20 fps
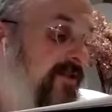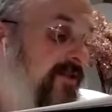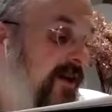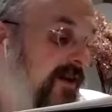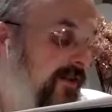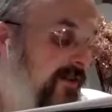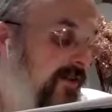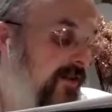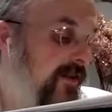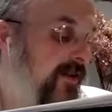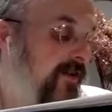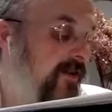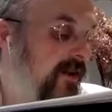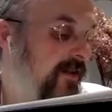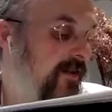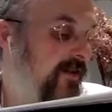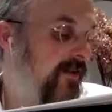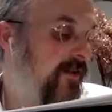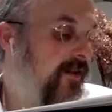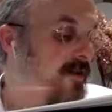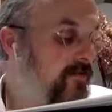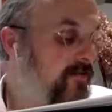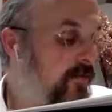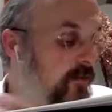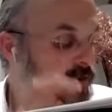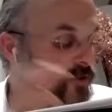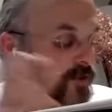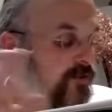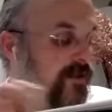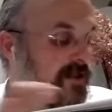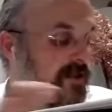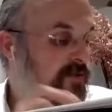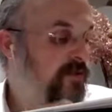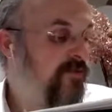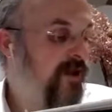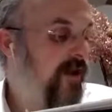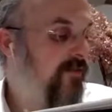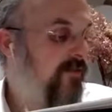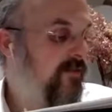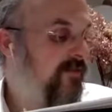not uh, not uh, mortar mixed with
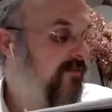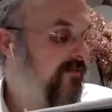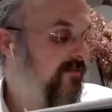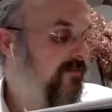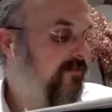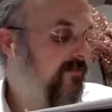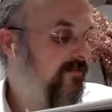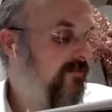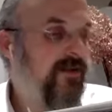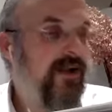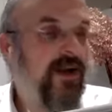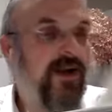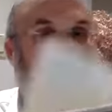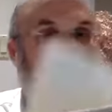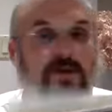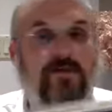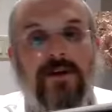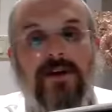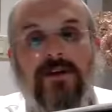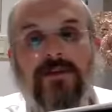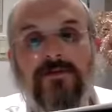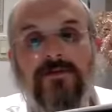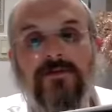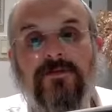gravel. Yeah, it could be.